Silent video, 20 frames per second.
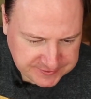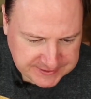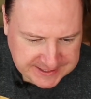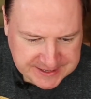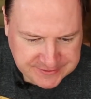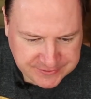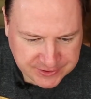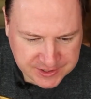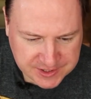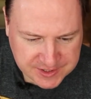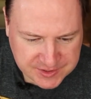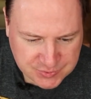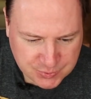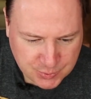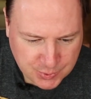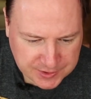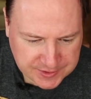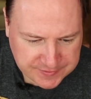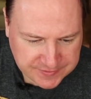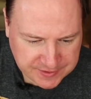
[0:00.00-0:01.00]
flavor
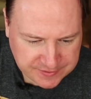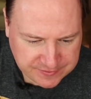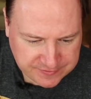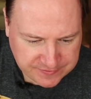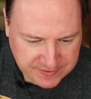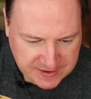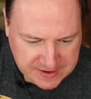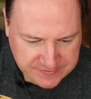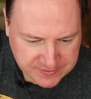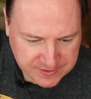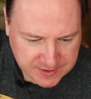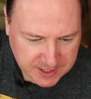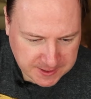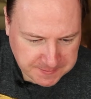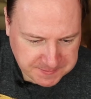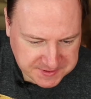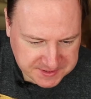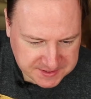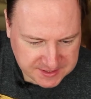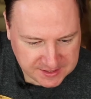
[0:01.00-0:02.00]
is one of our favorite
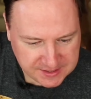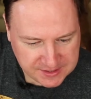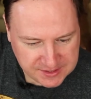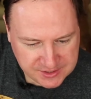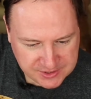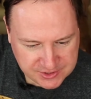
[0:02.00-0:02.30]
hops.